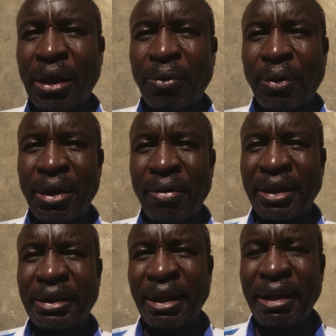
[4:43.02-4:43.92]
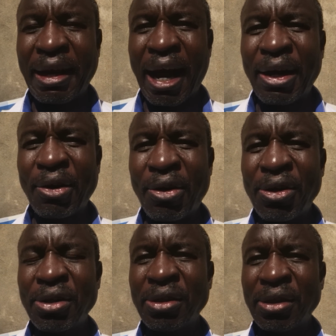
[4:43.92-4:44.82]
When they were taking
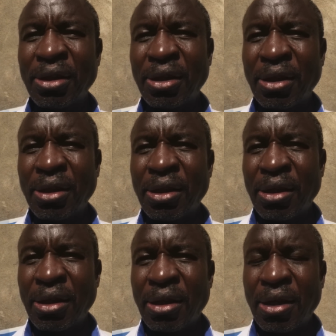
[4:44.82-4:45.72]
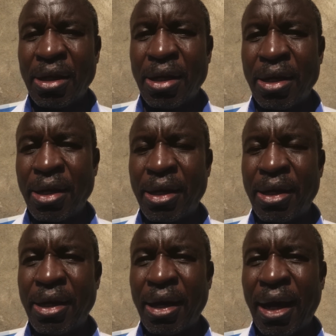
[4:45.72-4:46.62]
alcohol,
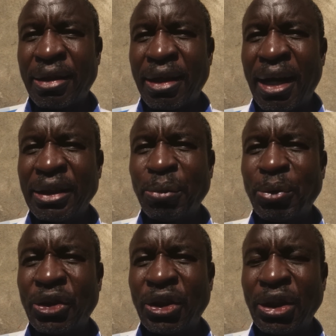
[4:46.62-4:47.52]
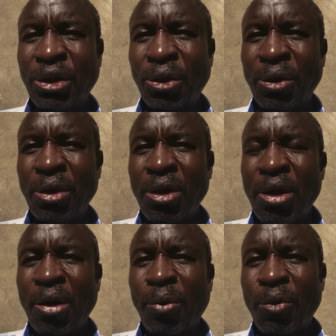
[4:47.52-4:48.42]
Atnas Misiko
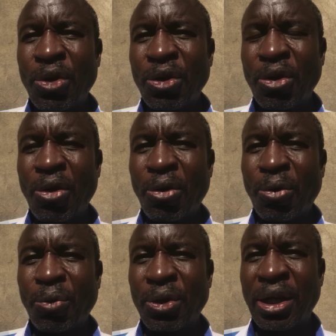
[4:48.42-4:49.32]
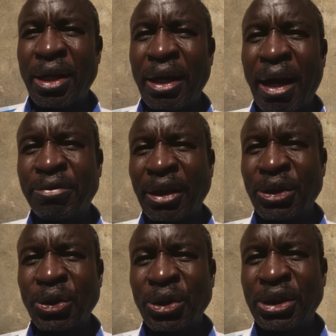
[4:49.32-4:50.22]
would after a
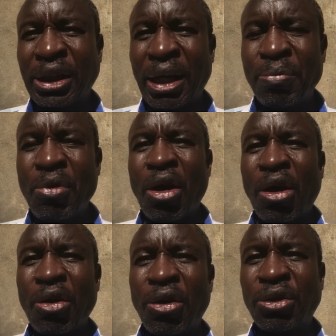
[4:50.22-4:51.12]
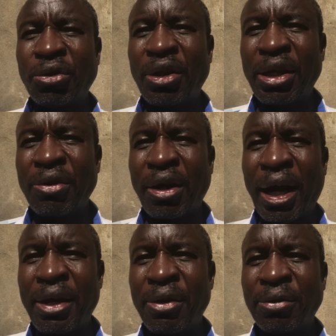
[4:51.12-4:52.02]
short time go to the
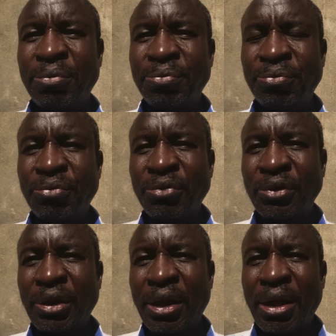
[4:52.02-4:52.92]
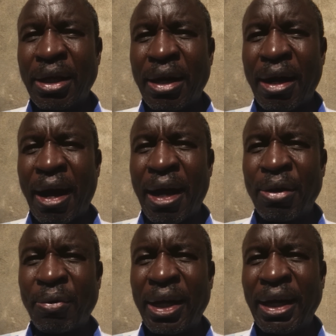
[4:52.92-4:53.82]
urinal. And
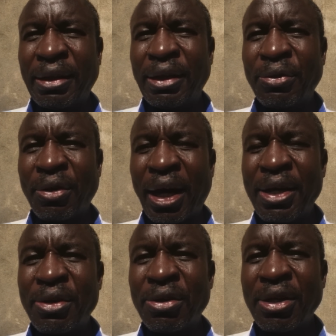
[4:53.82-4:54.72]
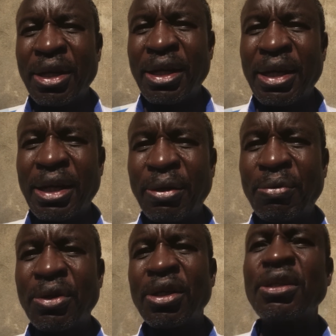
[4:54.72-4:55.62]
while at the urinal, he
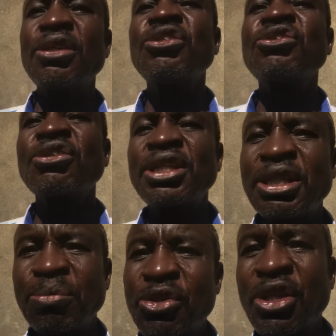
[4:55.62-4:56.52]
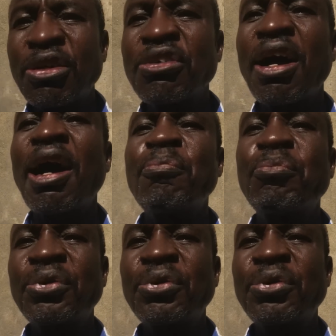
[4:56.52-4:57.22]
would stretch himself up.